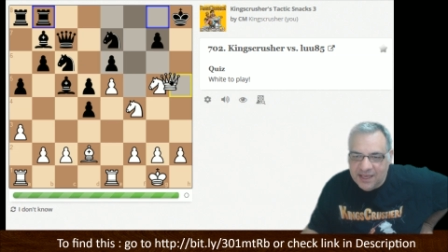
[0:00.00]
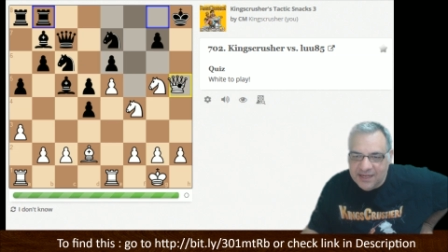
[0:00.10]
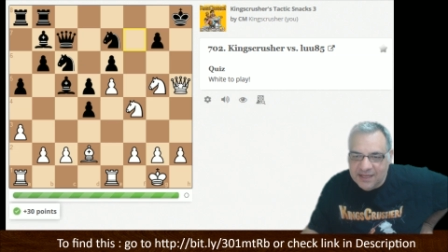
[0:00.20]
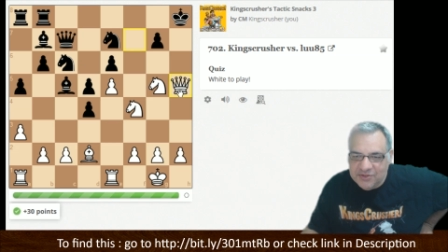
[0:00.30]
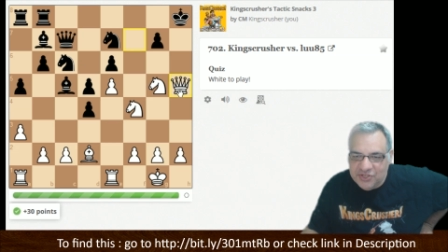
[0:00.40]

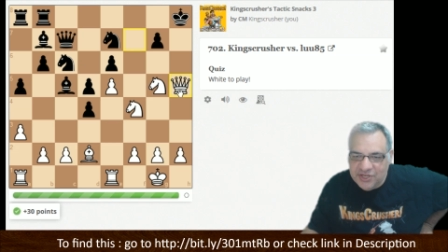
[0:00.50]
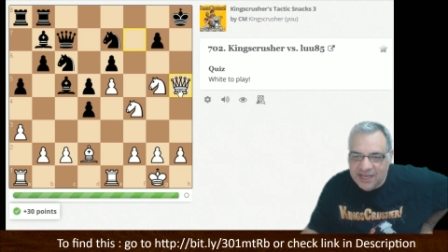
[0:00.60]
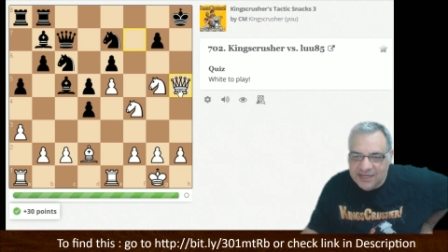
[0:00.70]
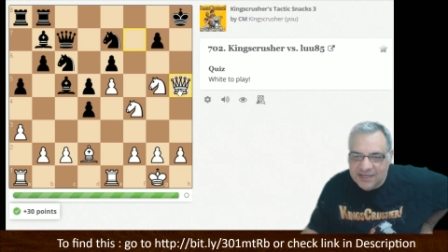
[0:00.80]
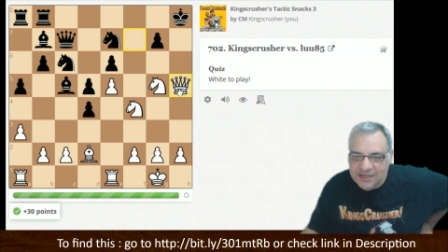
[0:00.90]
And now
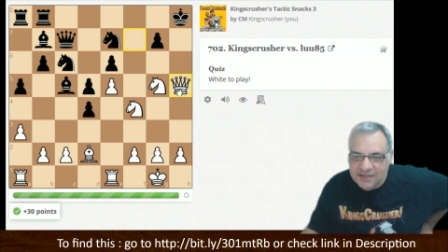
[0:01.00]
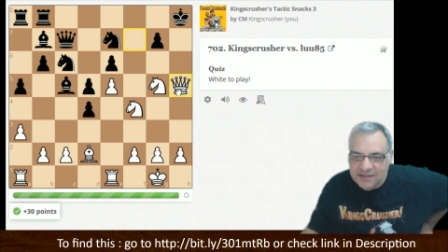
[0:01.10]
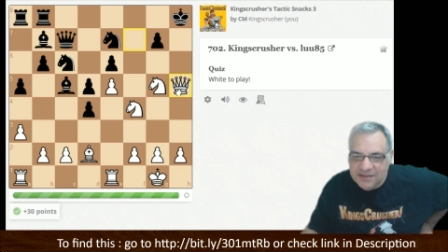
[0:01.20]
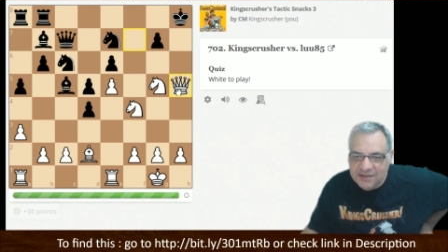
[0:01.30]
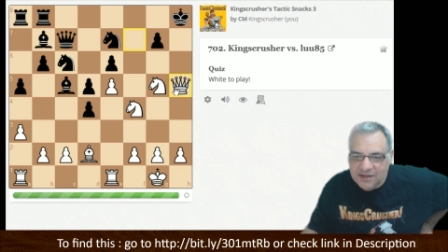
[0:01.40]
check.
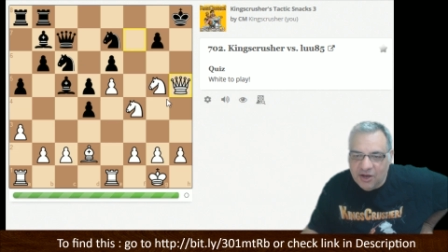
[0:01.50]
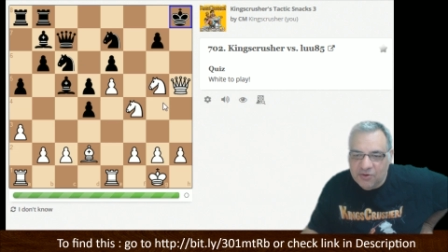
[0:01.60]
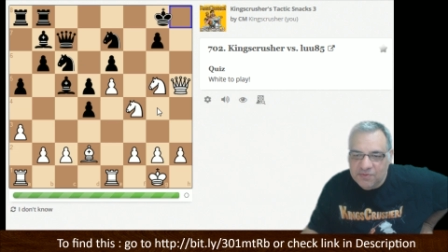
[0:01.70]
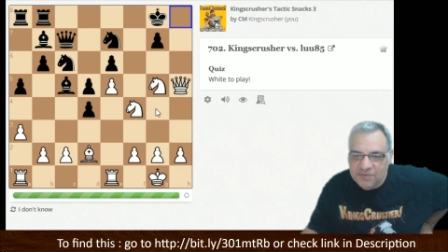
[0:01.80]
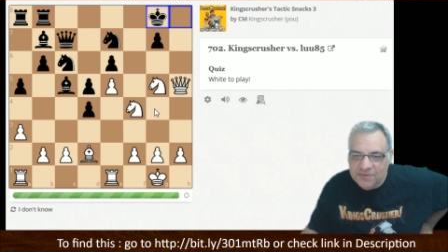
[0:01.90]

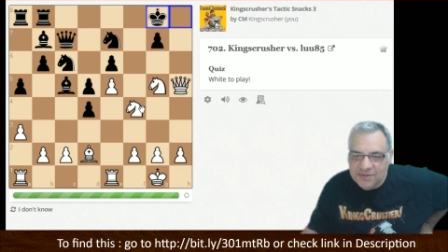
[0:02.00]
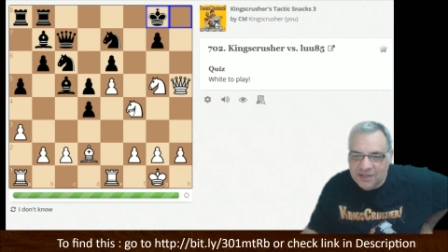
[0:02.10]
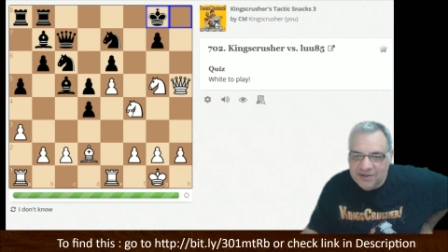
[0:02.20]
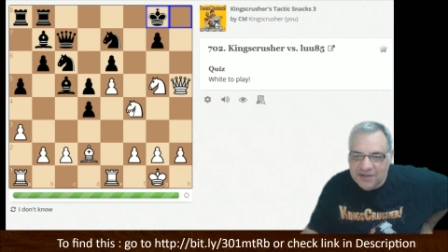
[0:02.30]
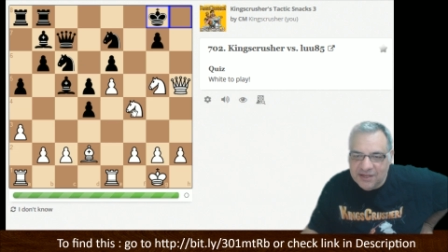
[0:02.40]
Oh,
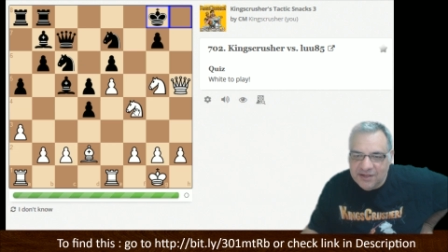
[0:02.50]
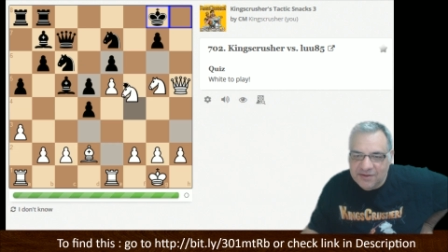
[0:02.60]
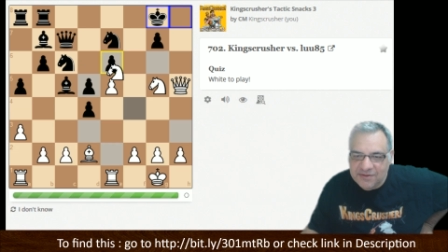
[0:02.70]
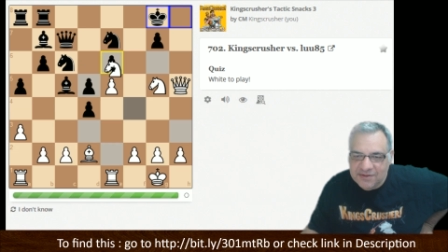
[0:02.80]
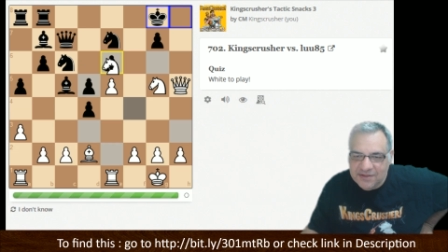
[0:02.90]
no, no, no, no.